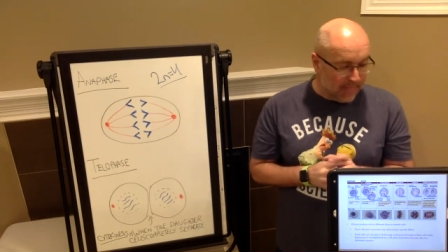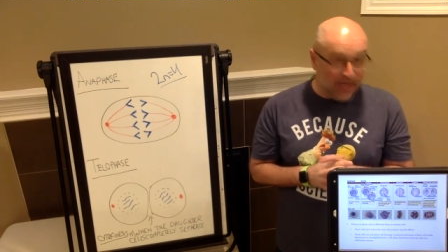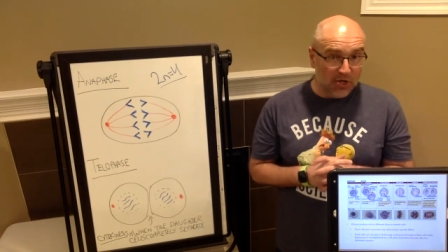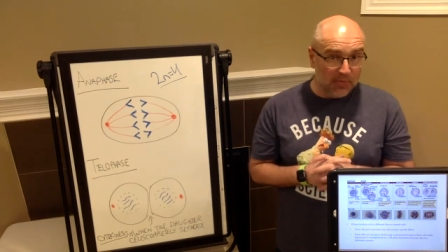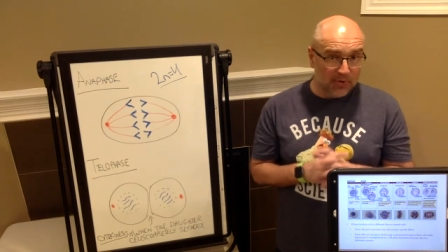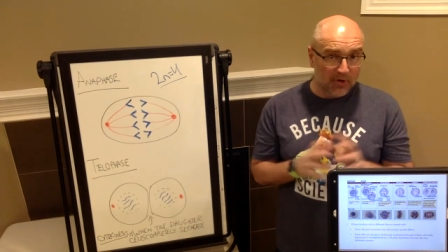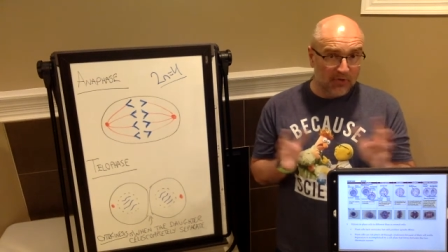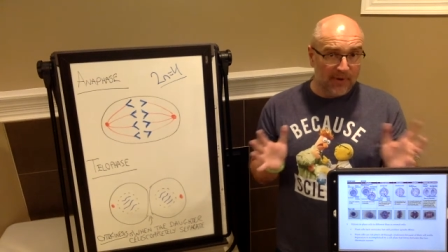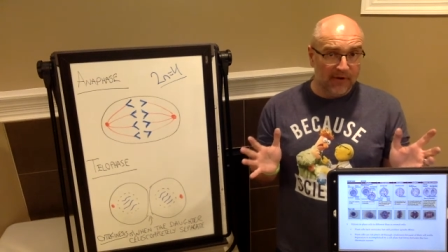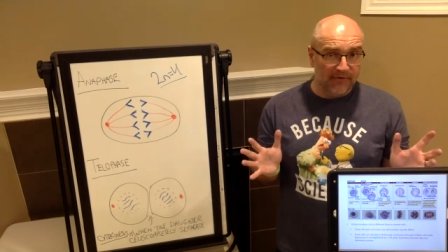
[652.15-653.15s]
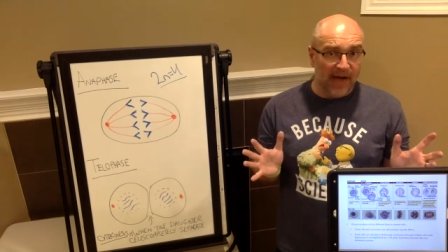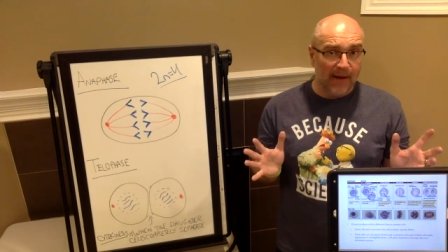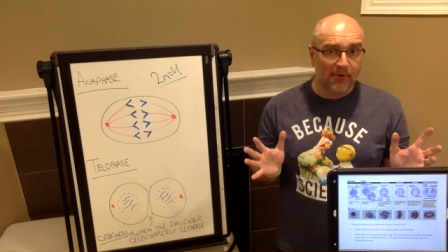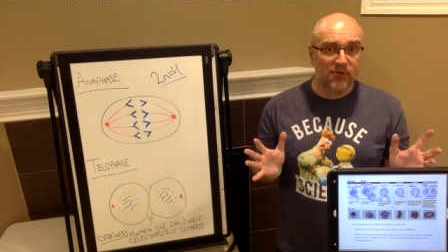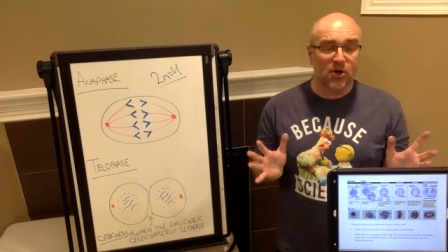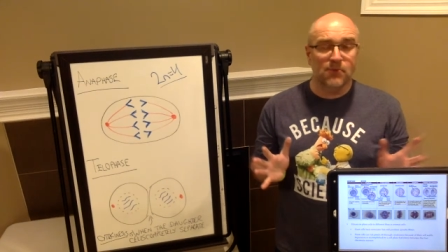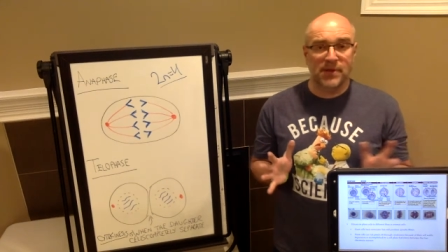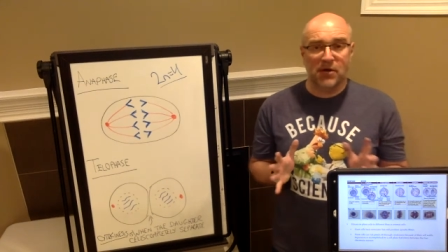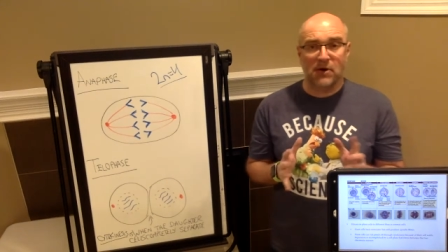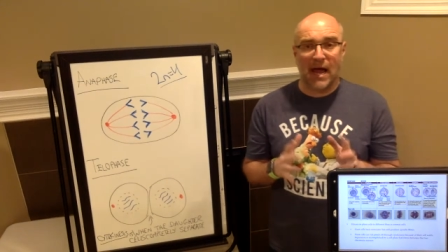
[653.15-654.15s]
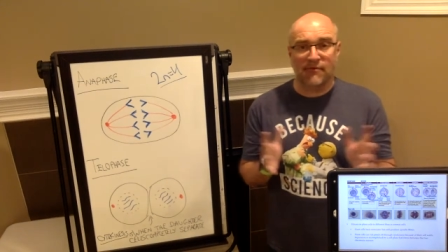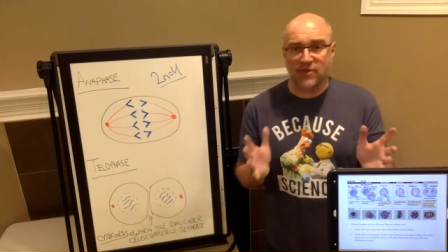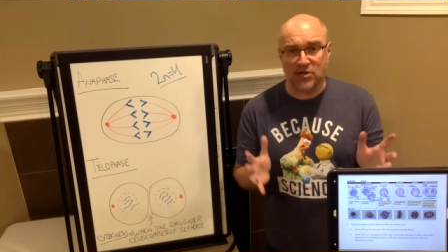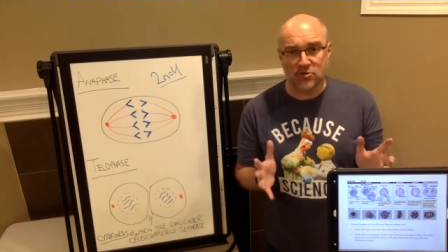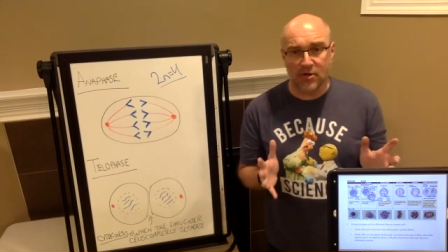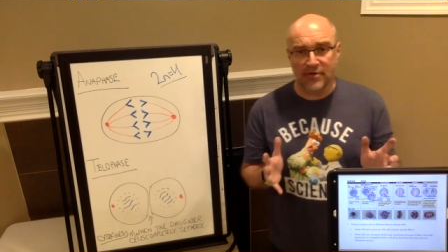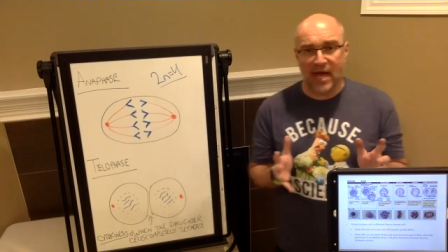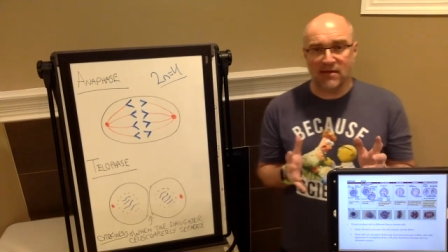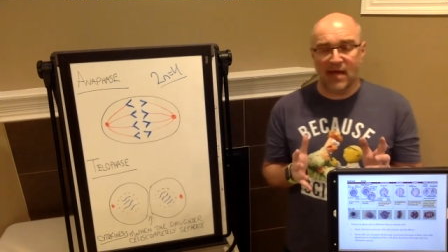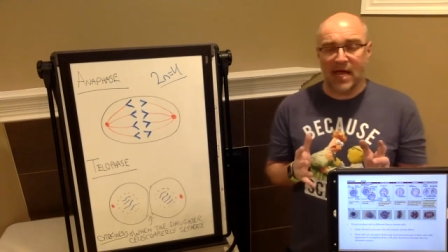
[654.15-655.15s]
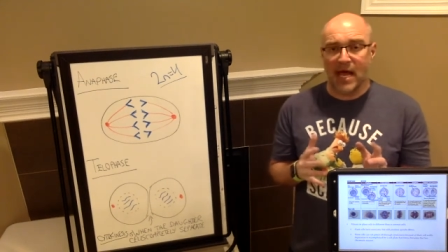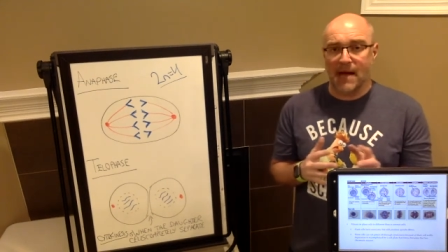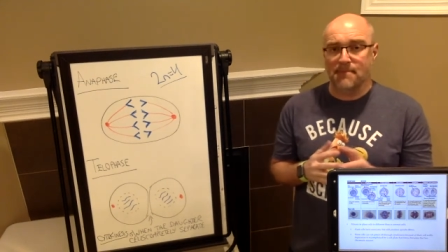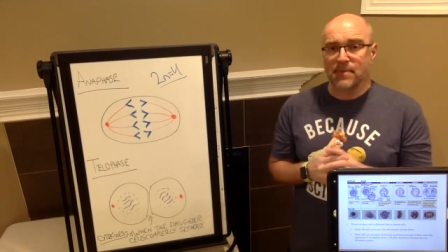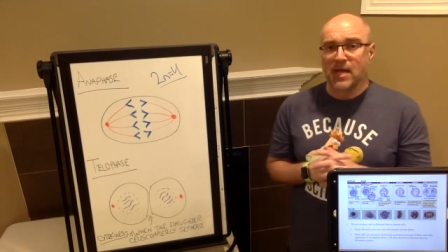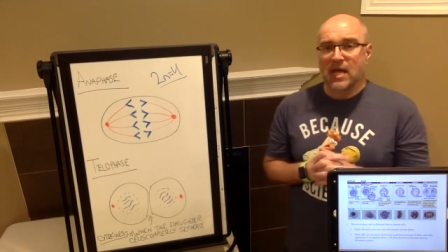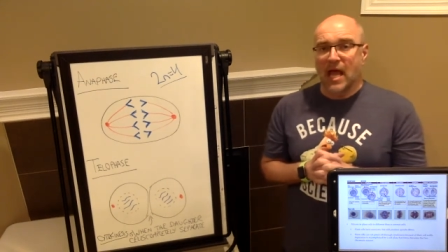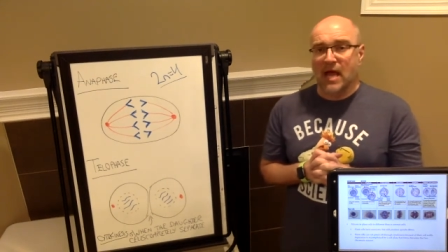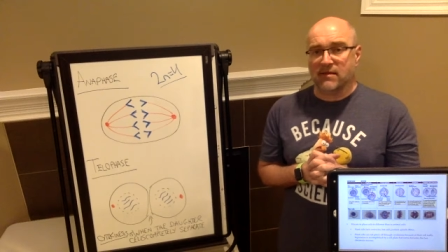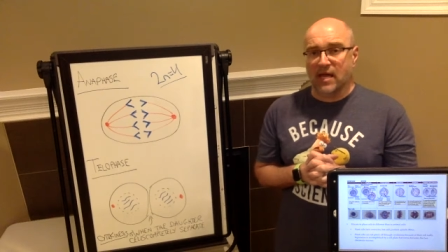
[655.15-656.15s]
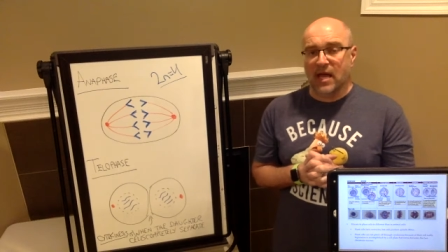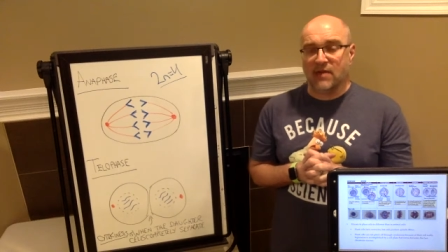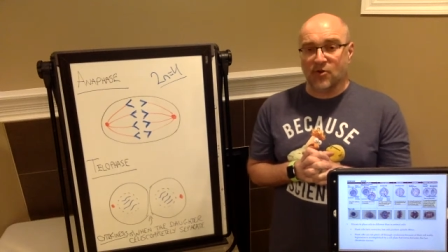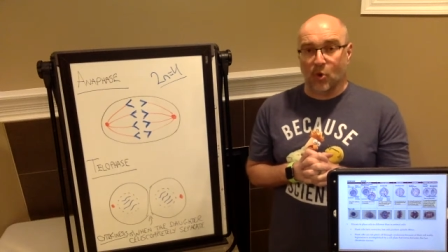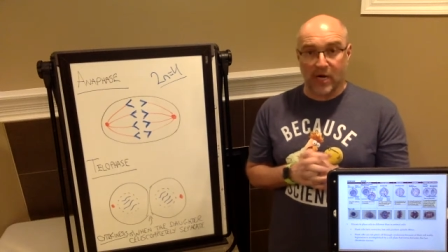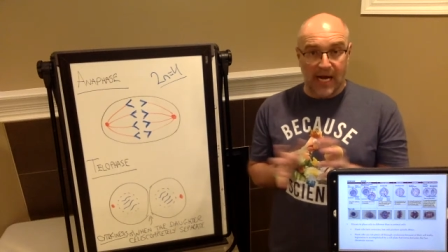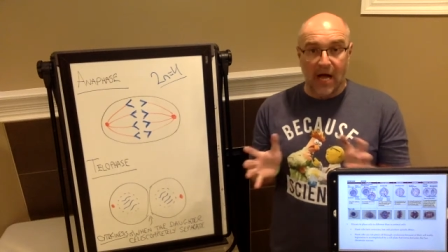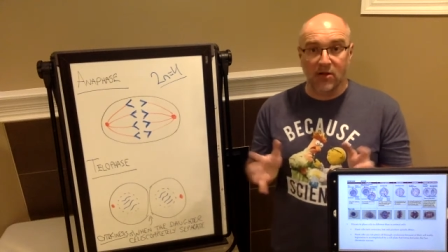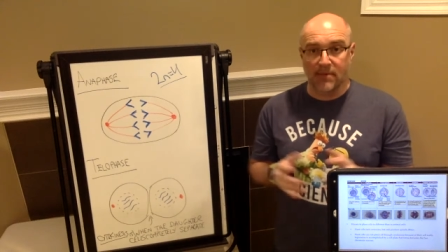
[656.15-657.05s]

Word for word: They do produce spindle fibers though, but they don't have centrioles as a uh, as, a, as an organelle.